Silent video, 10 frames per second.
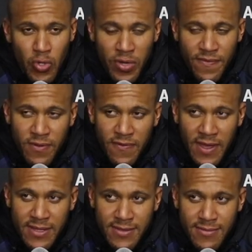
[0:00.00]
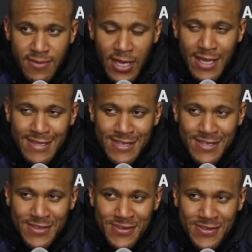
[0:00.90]
Beautiful fight. I can't
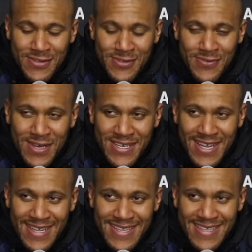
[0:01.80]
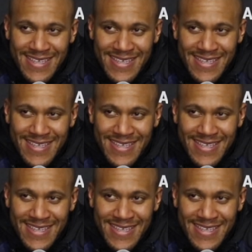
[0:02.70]
see to watch that.